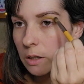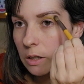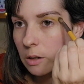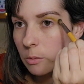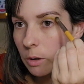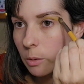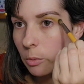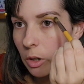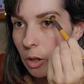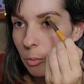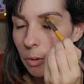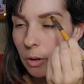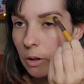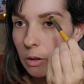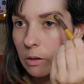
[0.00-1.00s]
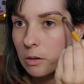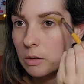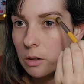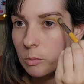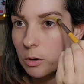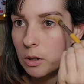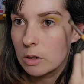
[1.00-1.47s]
to my brow bone
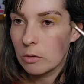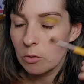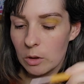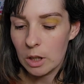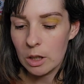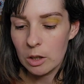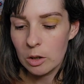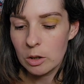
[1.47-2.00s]
just because I've got like